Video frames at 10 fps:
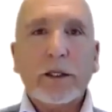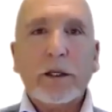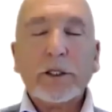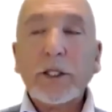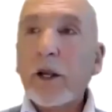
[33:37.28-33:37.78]

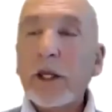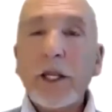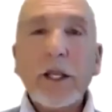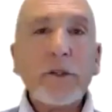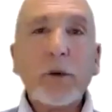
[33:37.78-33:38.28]
I said, it only
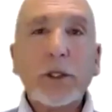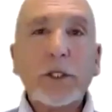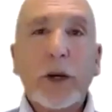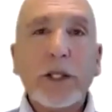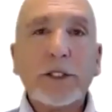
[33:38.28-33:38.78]
leaves you at
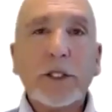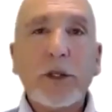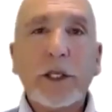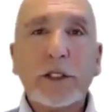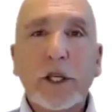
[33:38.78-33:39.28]
22
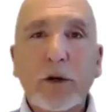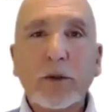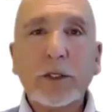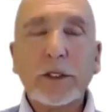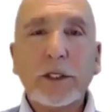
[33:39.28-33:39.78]
years
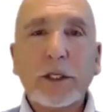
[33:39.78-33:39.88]
old,